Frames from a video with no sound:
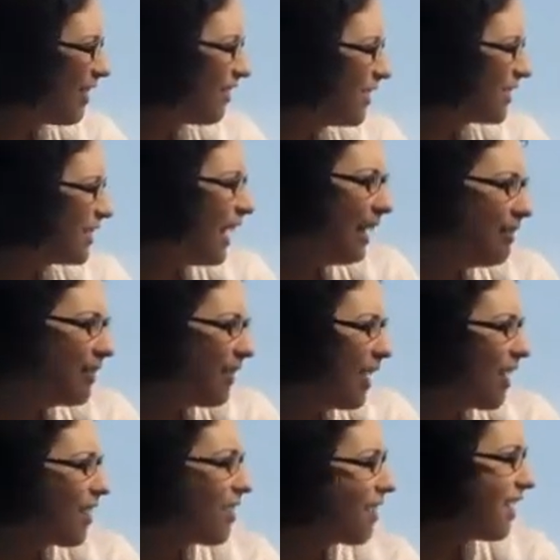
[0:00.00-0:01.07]
was not even
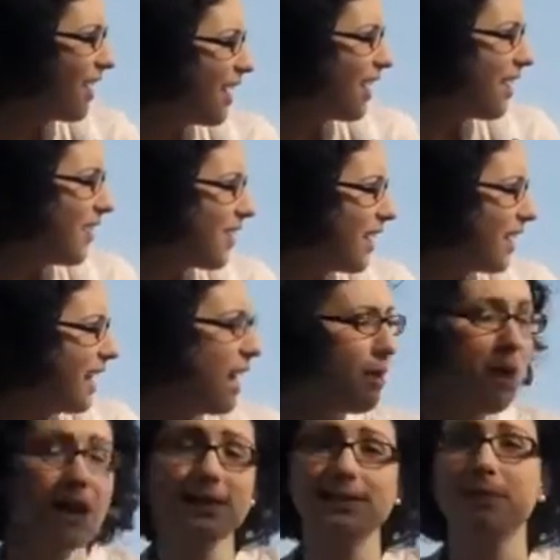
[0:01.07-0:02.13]
there today or right now,
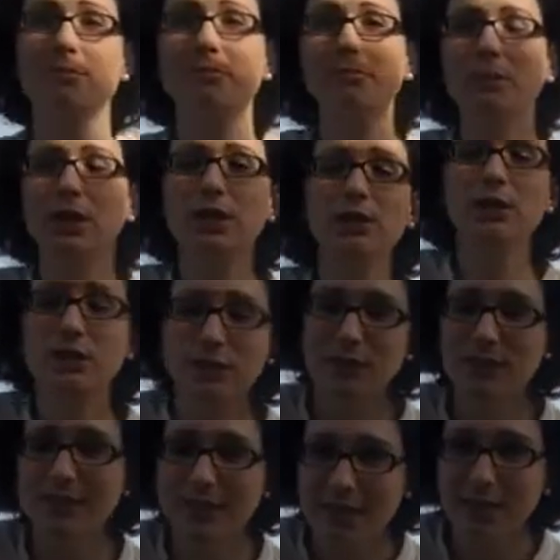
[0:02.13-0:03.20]
has a beautiful
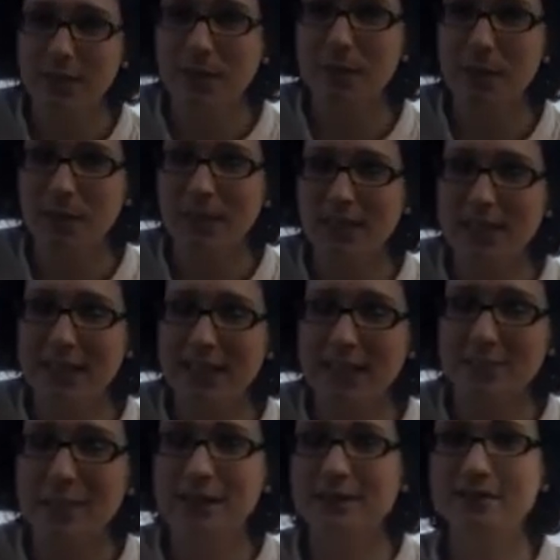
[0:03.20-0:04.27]
silver
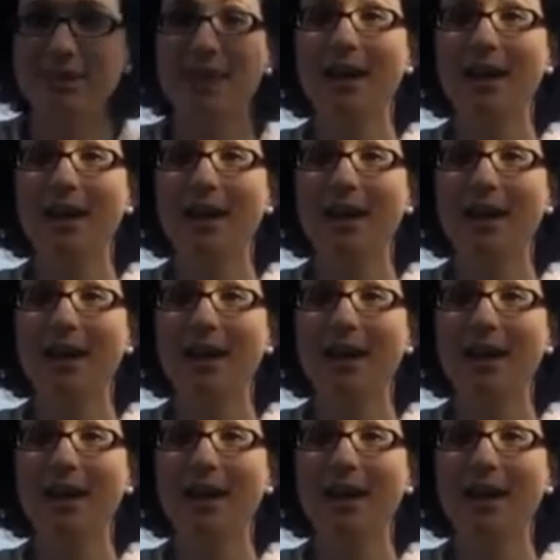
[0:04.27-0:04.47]
Mercedes-Benz.